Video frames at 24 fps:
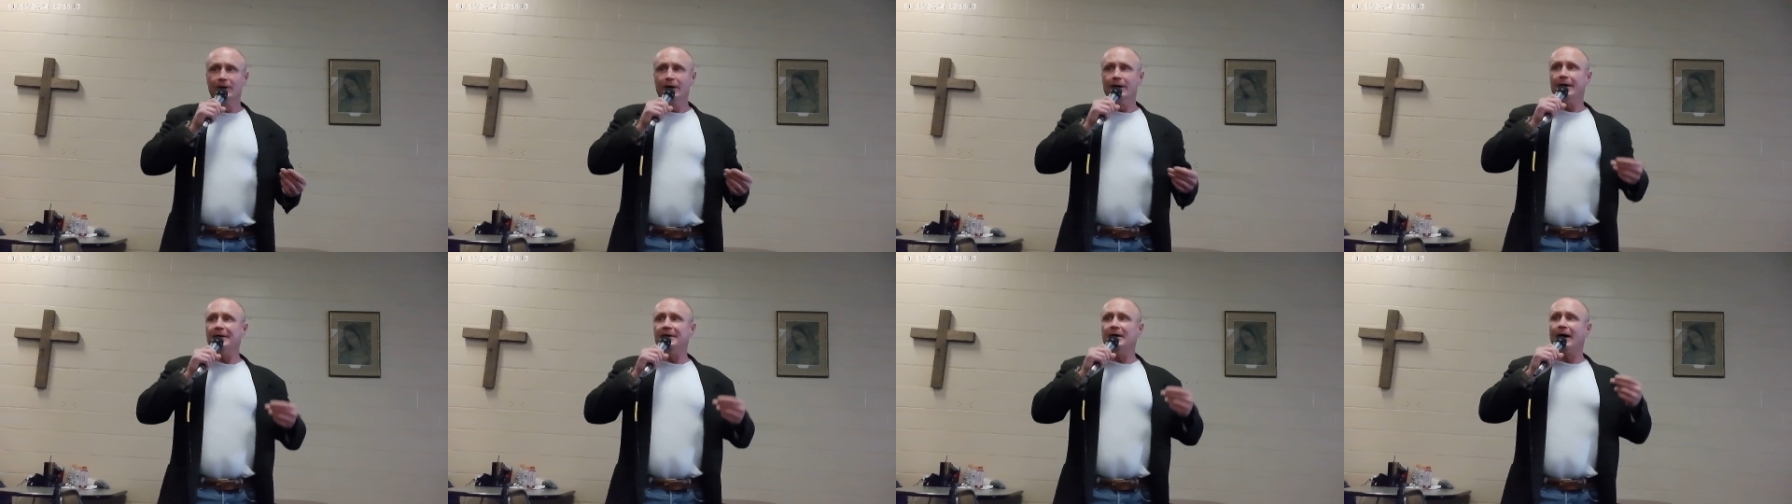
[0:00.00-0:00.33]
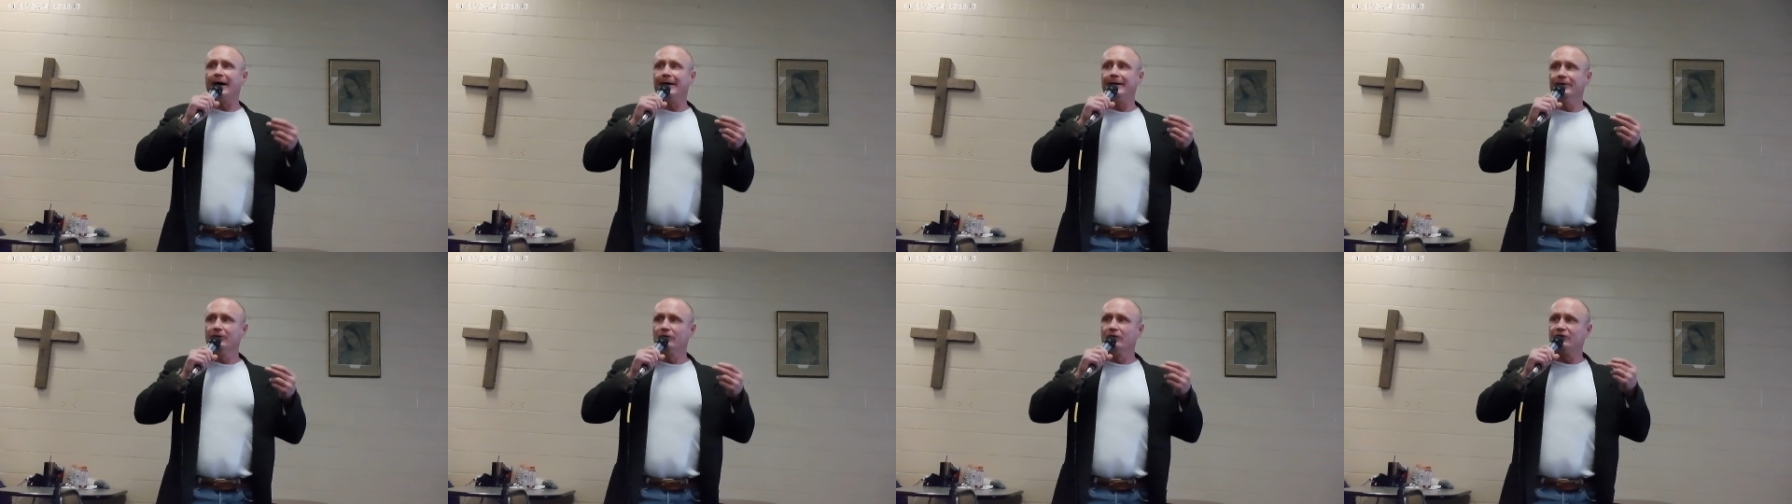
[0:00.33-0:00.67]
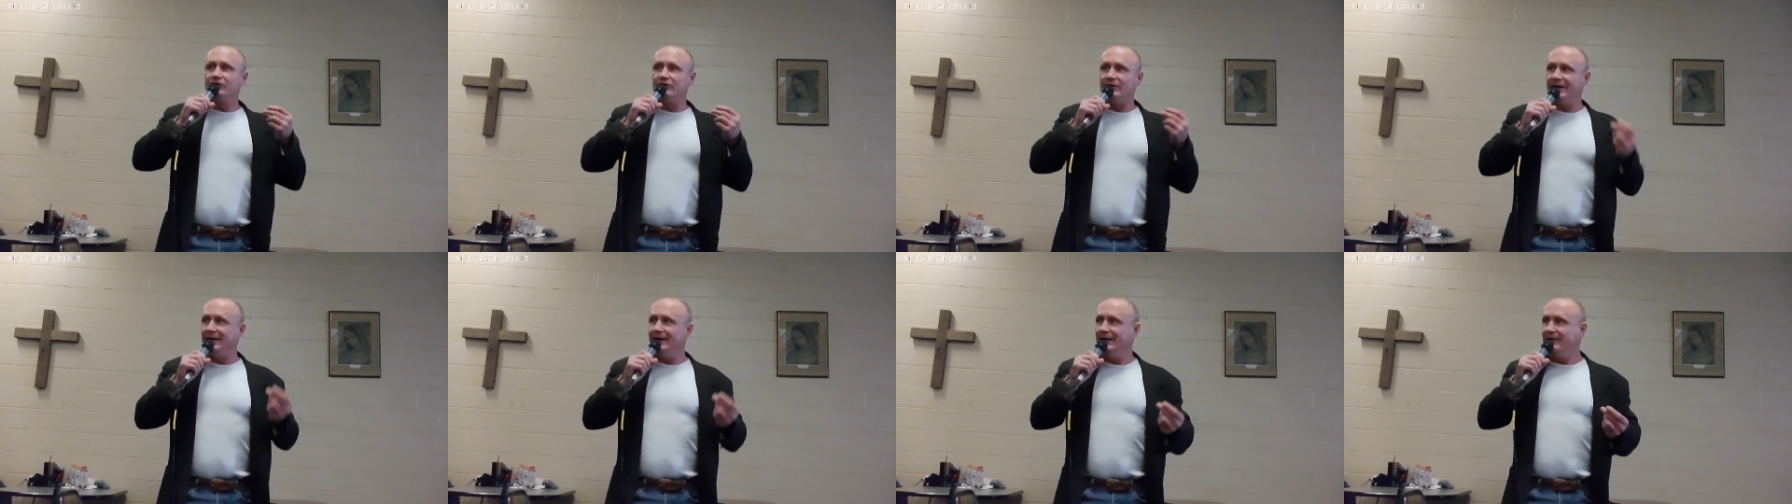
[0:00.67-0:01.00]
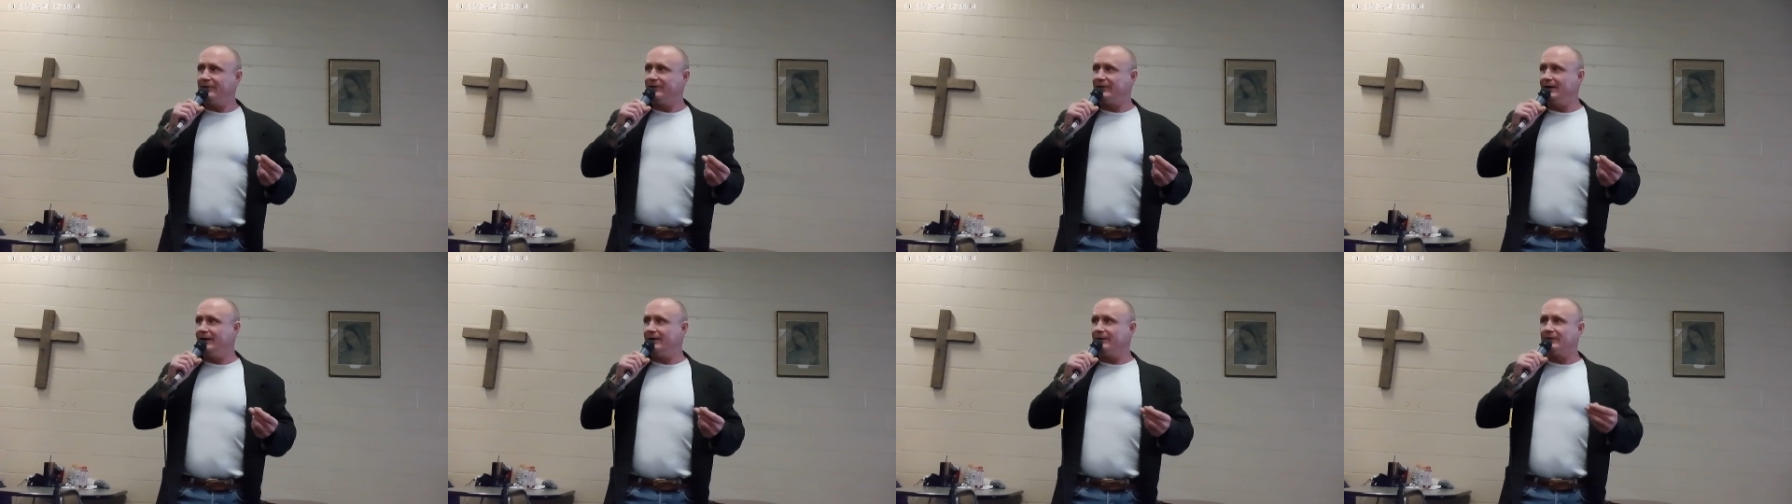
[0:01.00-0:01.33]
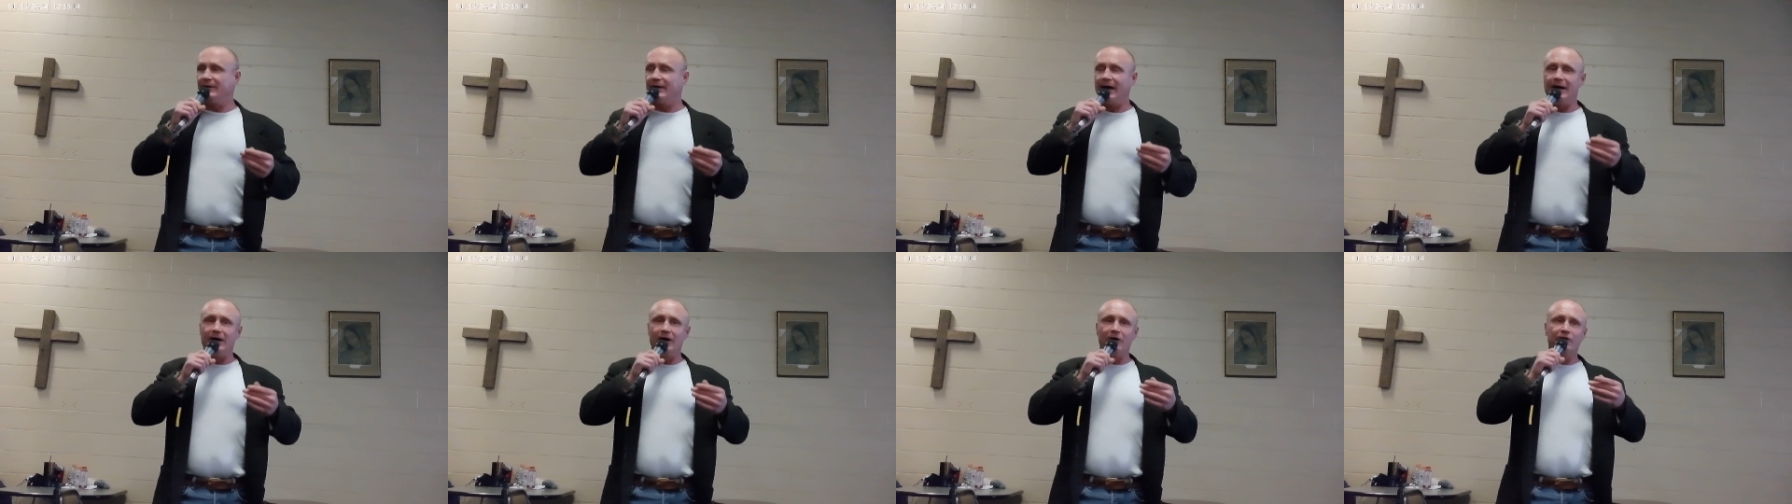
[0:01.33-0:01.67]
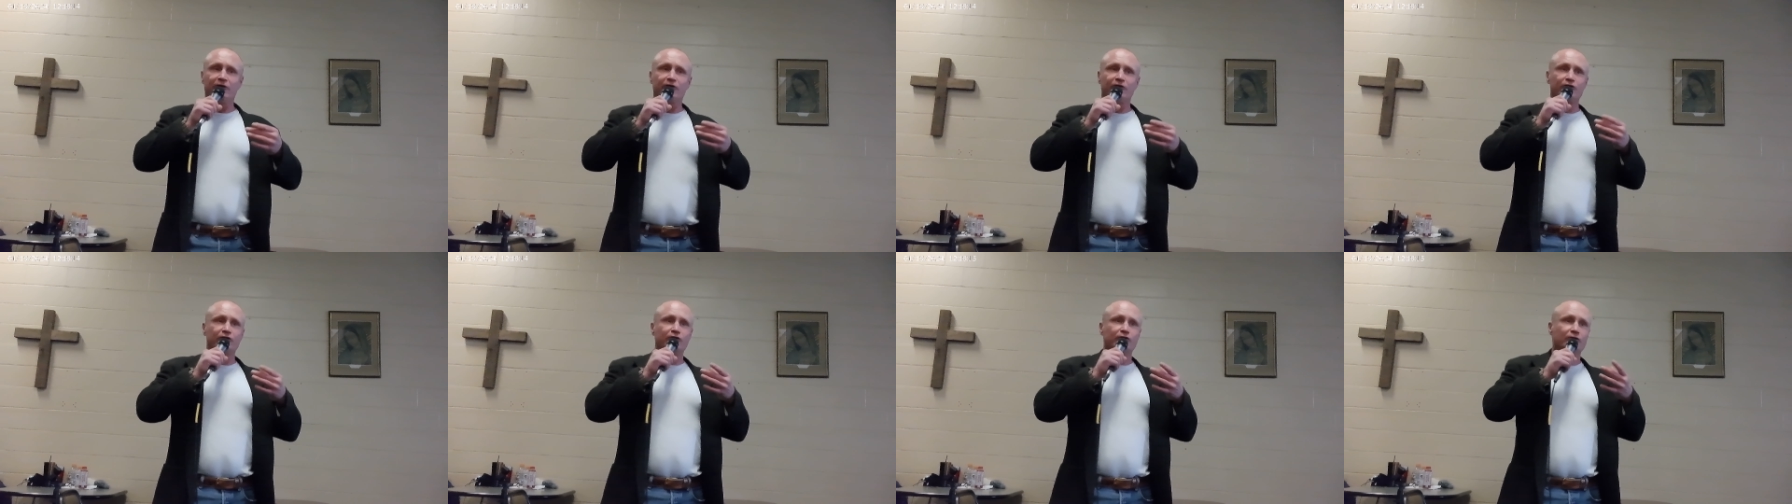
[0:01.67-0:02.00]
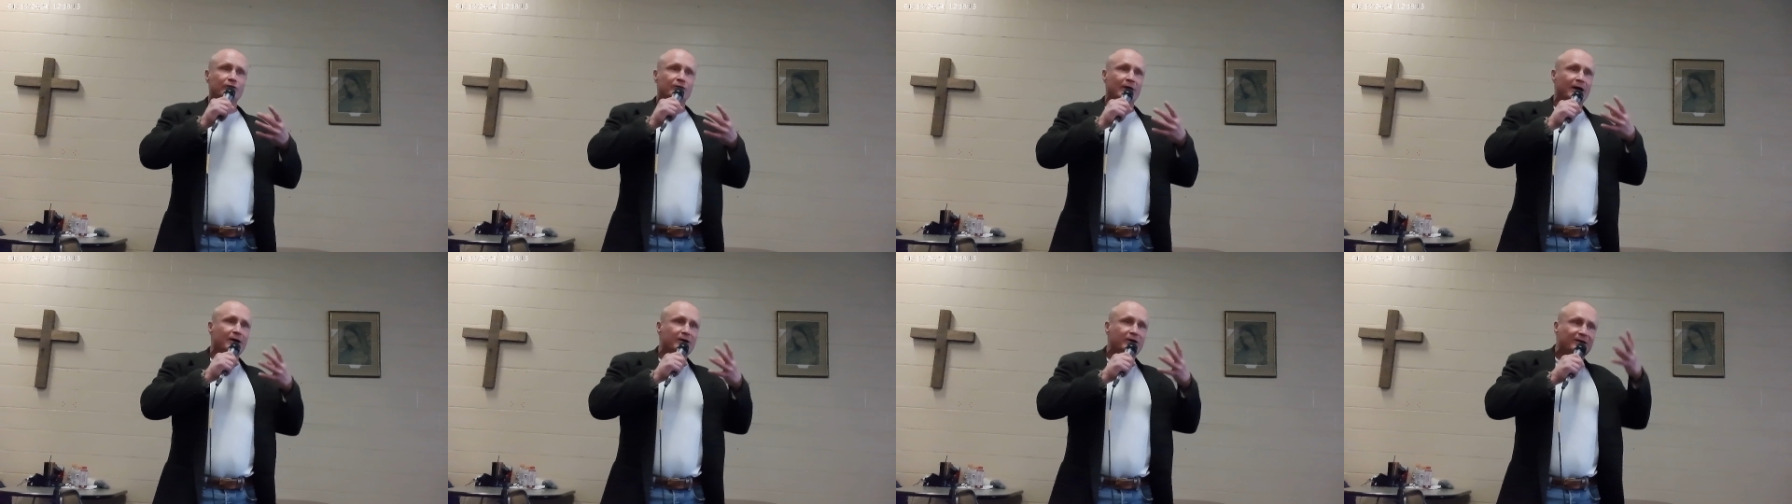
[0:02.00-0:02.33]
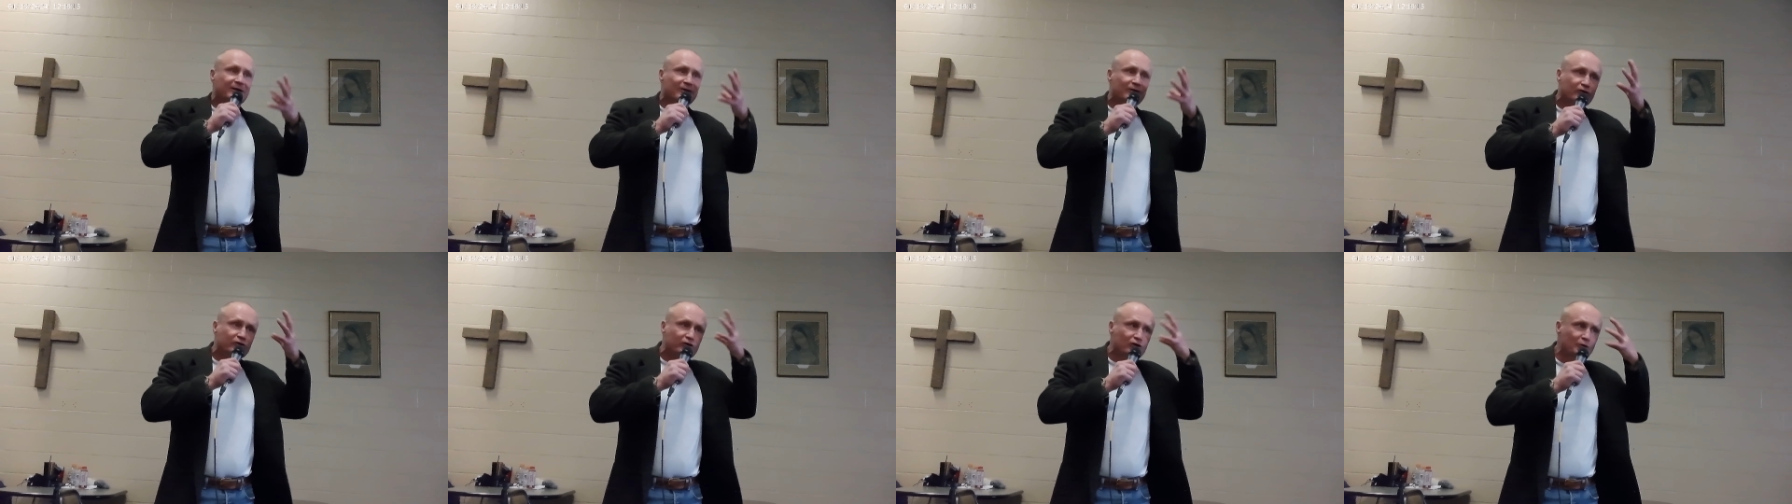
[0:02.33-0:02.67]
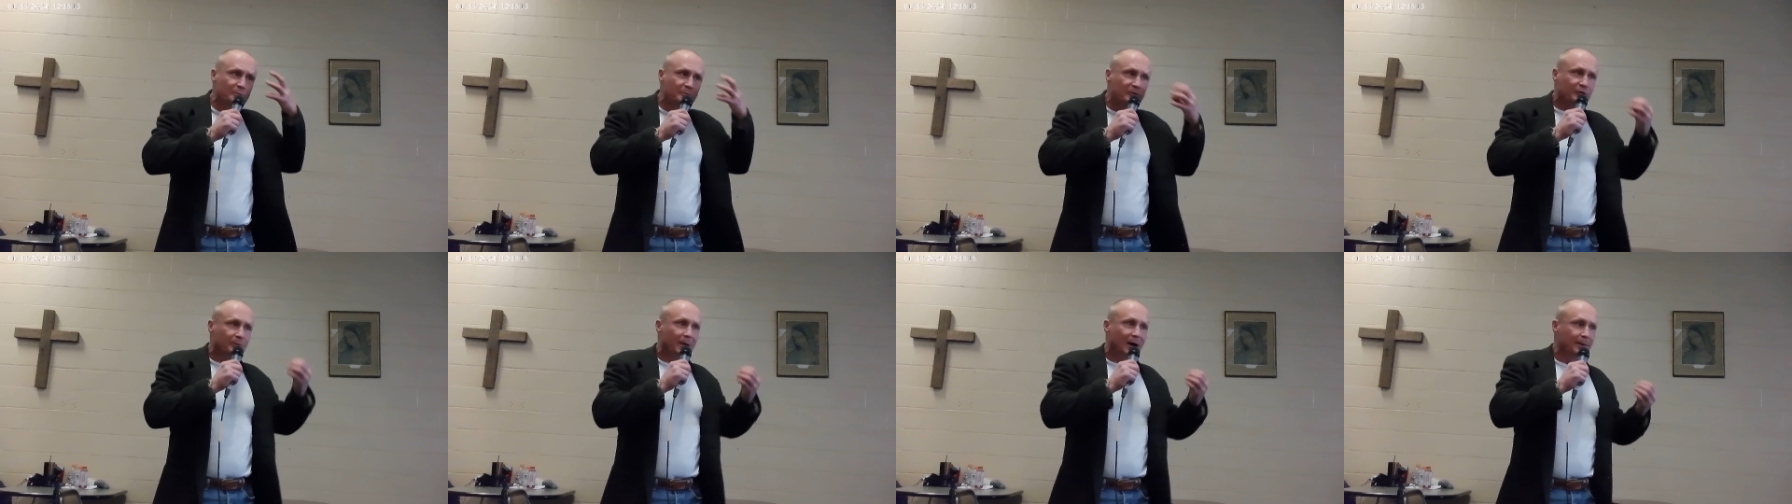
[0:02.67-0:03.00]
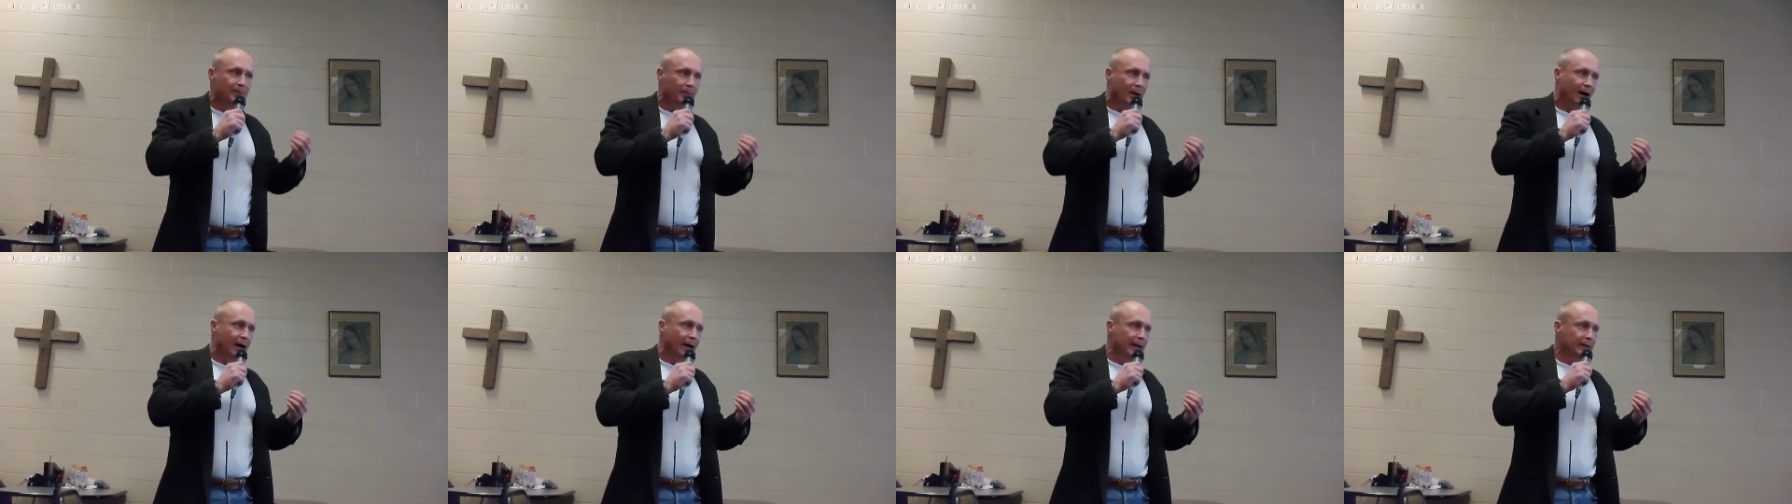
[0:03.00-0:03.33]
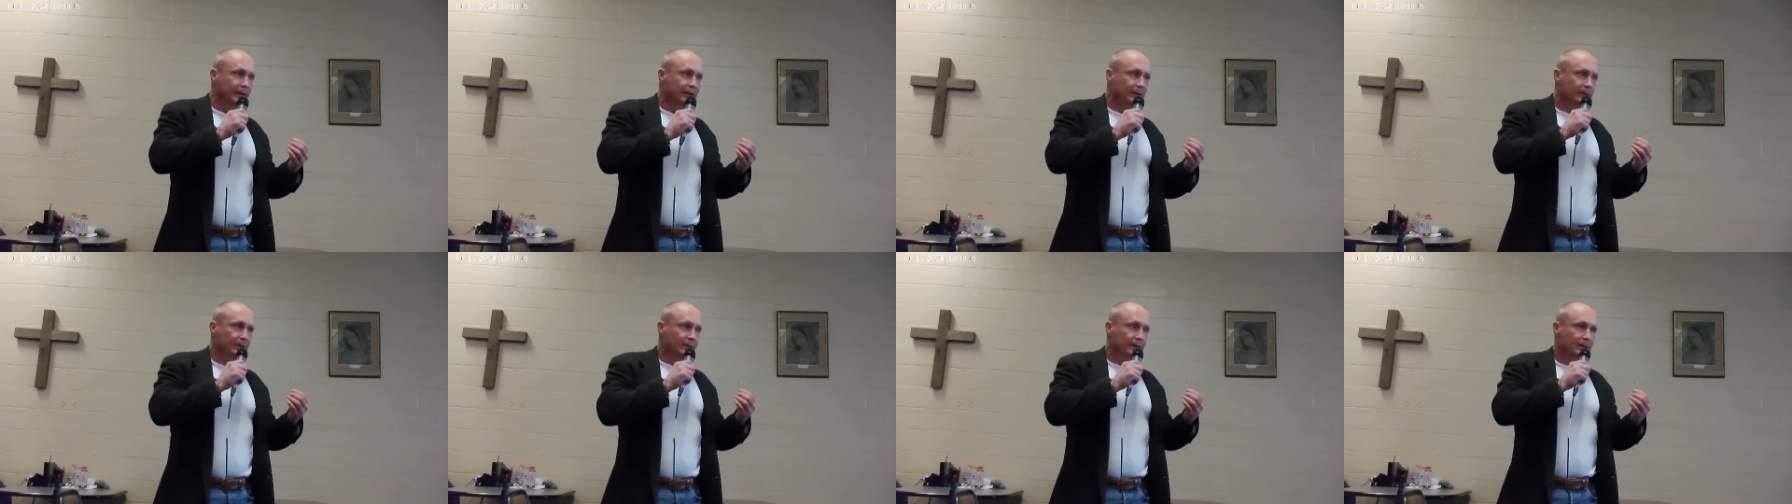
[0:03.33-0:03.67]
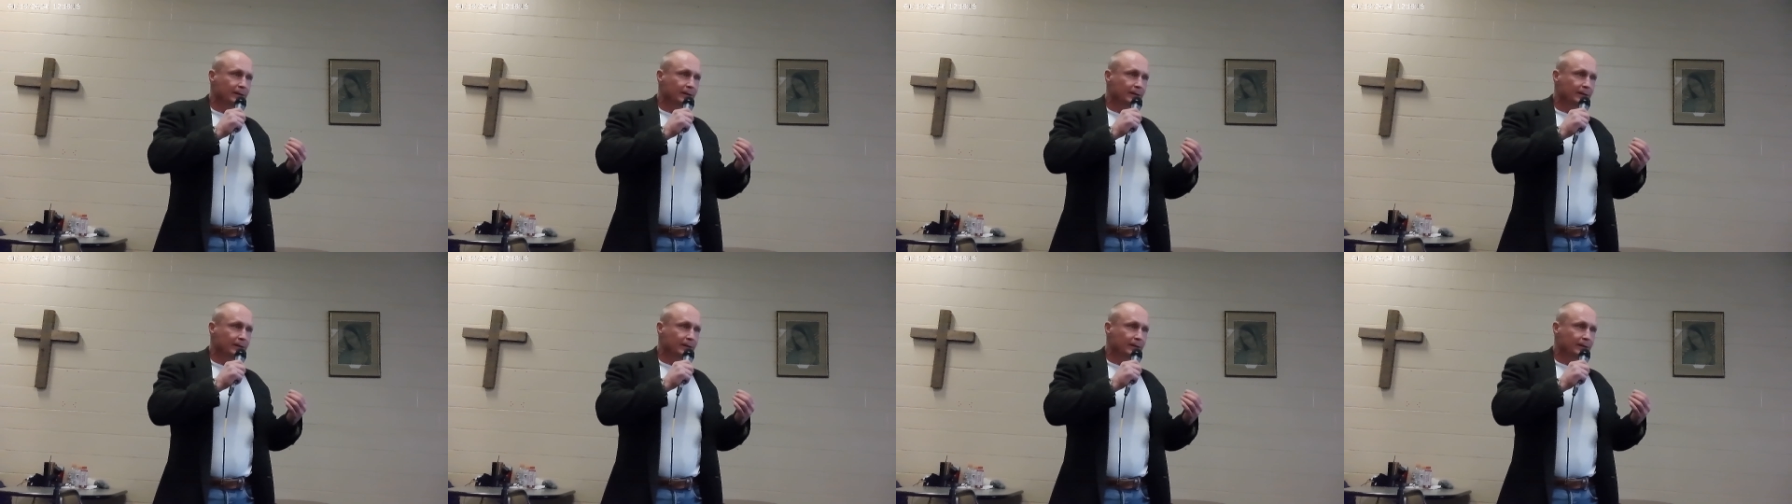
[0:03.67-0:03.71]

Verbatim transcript: An idol is anything that, that consumes my mind,